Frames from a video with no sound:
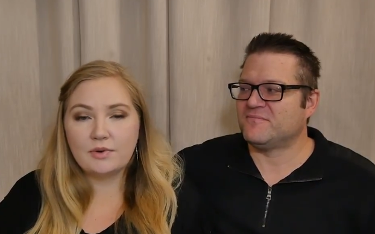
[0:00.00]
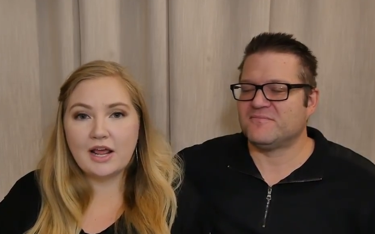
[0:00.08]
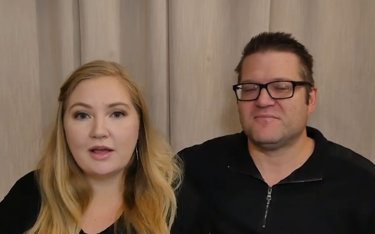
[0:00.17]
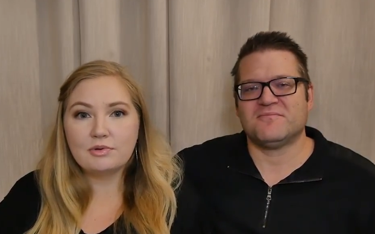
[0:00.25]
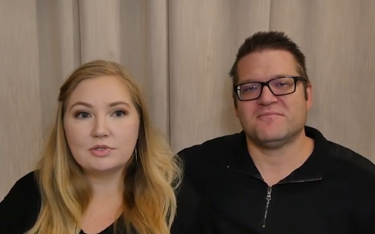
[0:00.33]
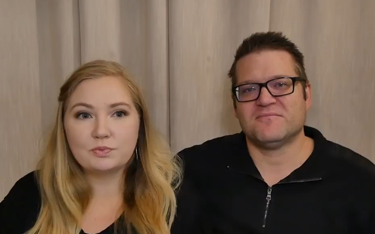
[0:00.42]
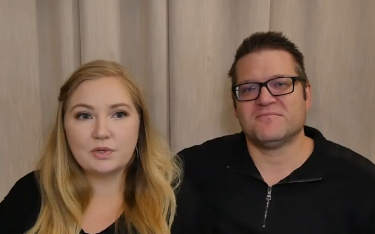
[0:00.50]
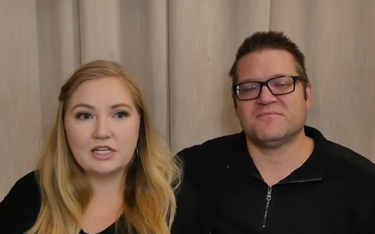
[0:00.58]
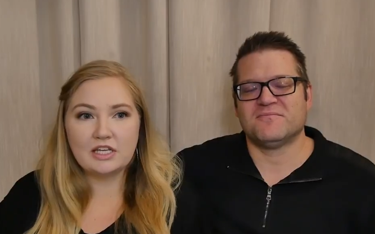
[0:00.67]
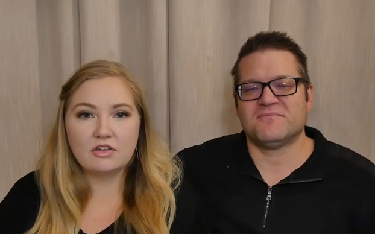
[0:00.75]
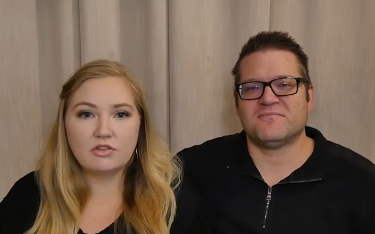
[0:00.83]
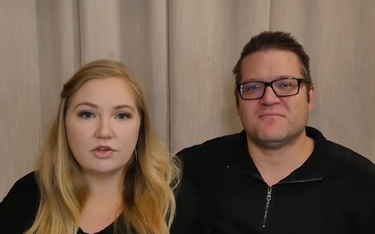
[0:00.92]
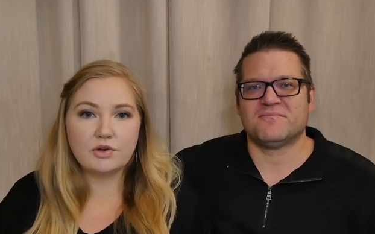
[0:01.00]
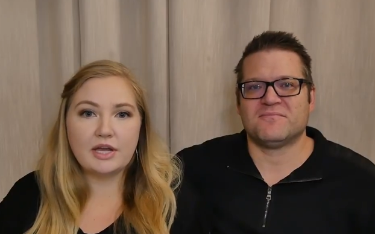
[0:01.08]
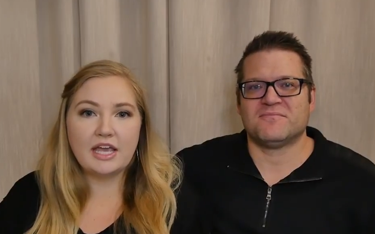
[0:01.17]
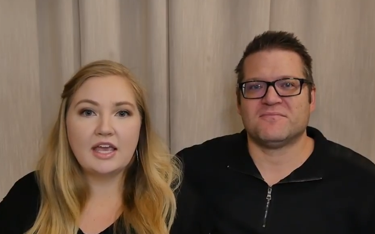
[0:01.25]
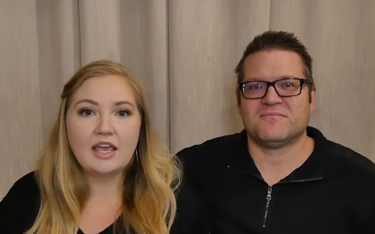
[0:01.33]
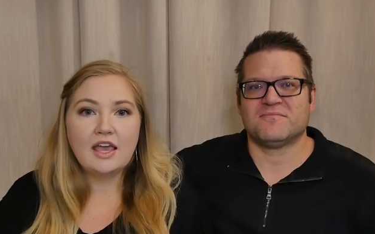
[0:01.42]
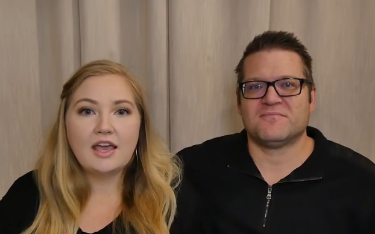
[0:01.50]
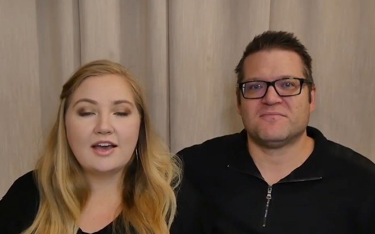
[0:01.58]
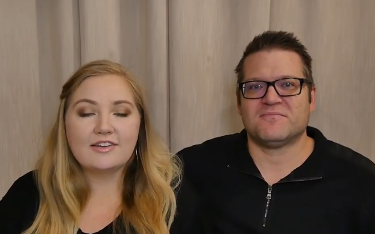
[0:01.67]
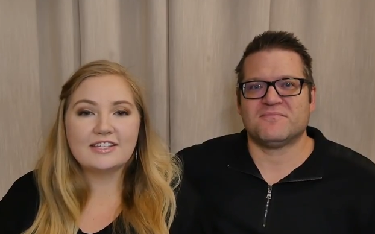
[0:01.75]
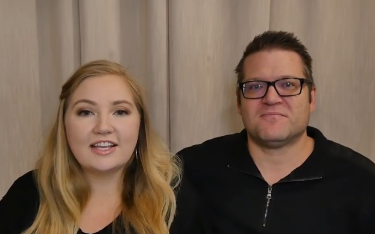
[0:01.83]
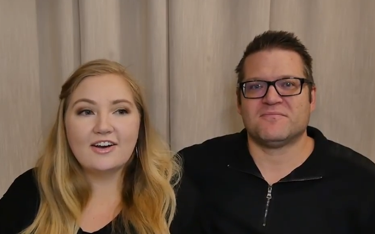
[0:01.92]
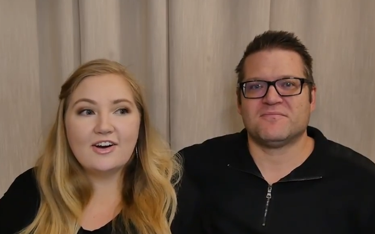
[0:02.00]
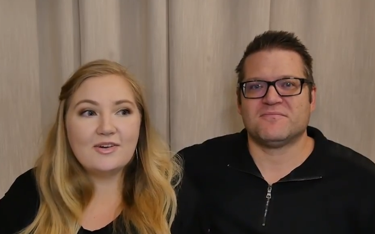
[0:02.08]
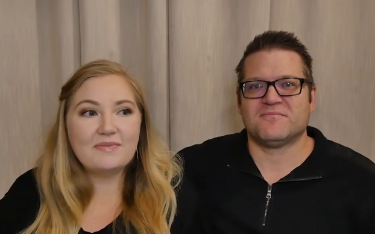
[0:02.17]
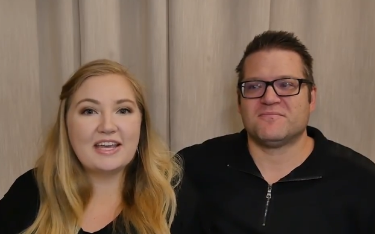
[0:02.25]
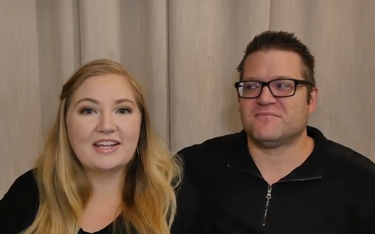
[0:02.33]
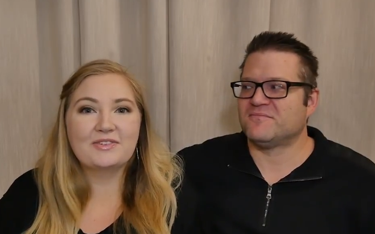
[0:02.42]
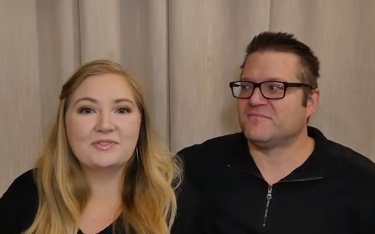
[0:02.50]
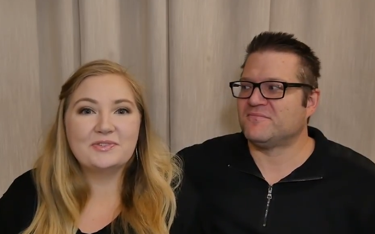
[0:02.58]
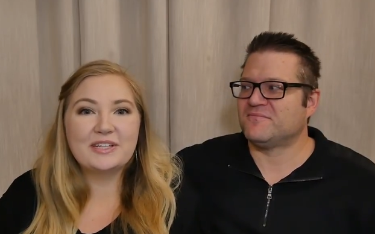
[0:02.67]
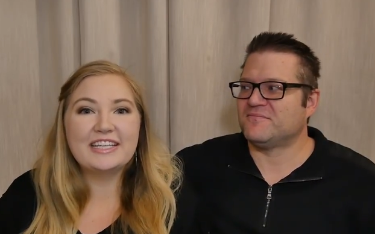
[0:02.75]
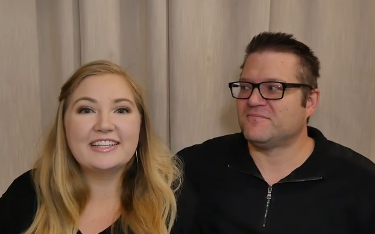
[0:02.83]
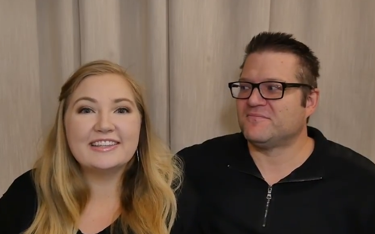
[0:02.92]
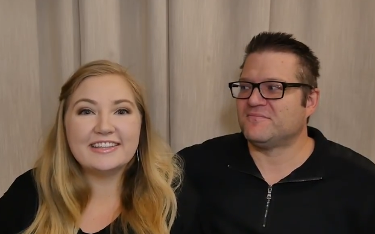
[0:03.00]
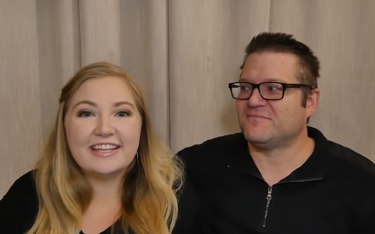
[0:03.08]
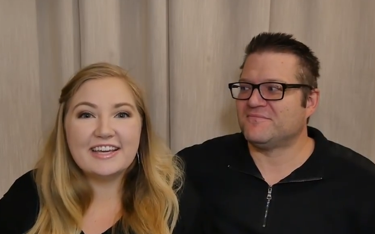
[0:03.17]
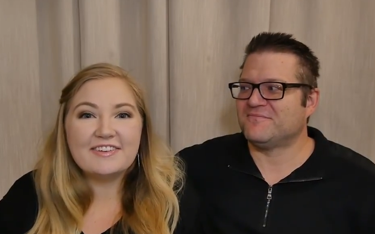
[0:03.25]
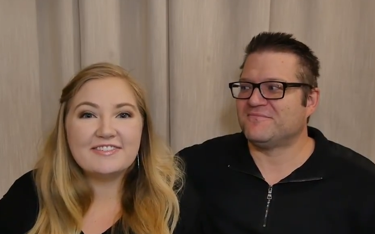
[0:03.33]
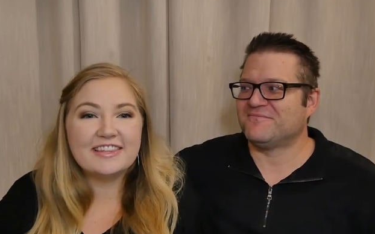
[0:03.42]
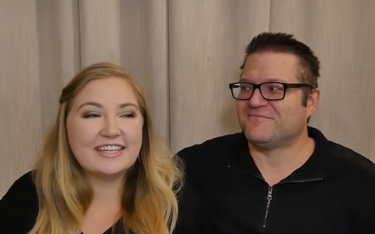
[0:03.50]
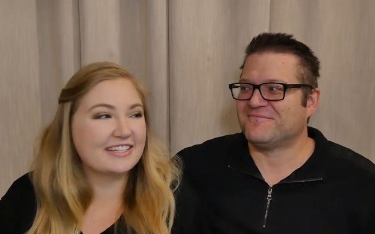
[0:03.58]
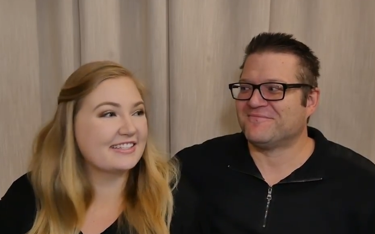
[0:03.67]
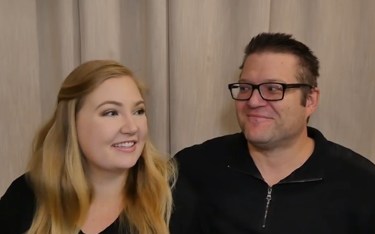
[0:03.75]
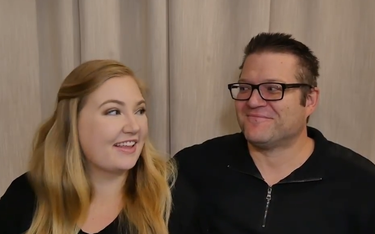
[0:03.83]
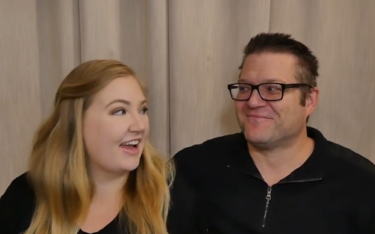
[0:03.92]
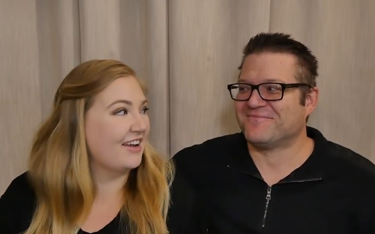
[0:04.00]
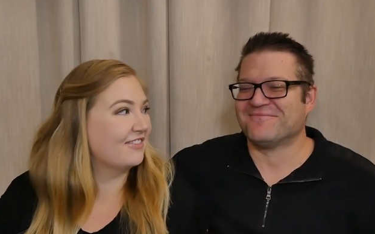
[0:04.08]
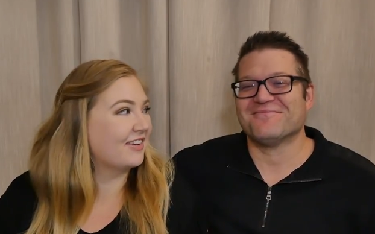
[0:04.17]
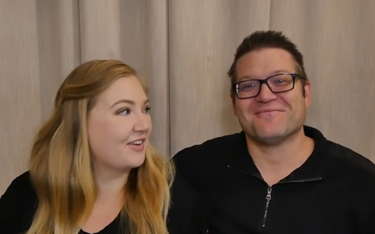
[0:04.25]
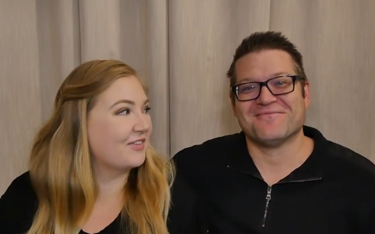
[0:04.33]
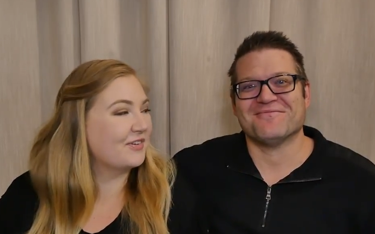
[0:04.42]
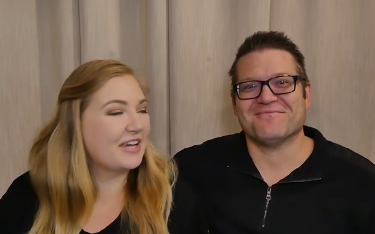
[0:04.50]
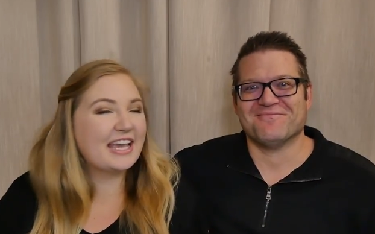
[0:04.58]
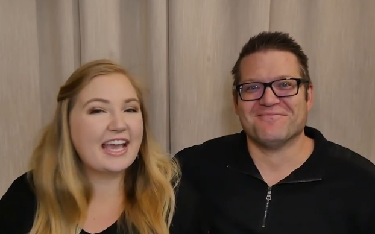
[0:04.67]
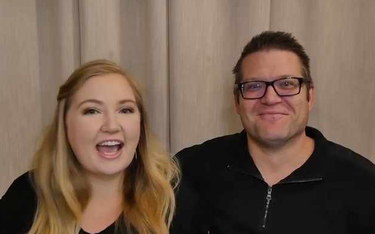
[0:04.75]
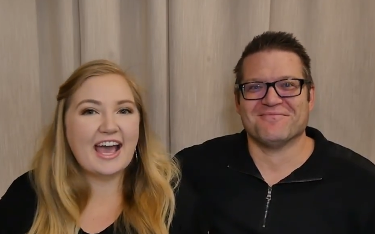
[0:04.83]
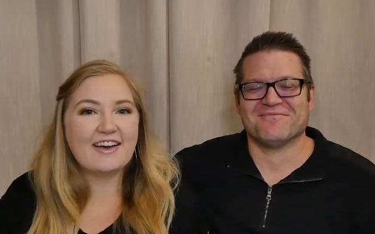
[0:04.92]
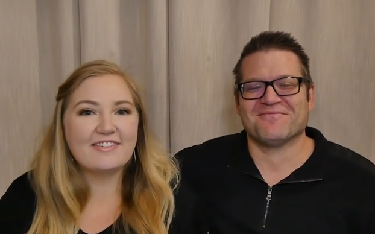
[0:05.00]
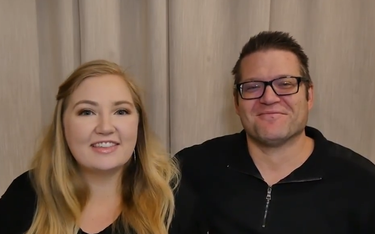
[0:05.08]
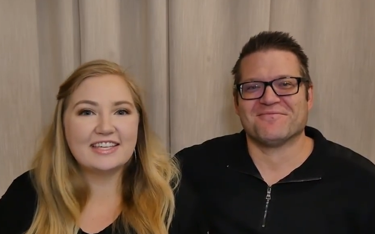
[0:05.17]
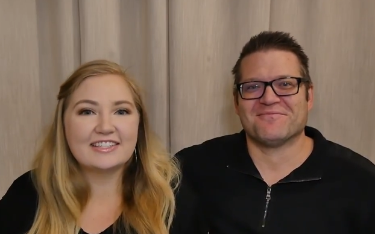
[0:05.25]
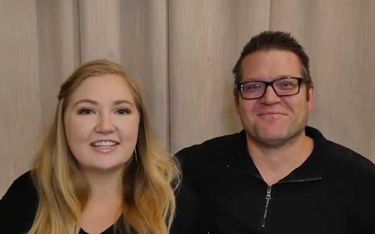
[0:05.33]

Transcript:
Speaker 1: When I was mm-hmm. reading through it, I was like, "Oh man, we live this life. Like mm-hmm. we have this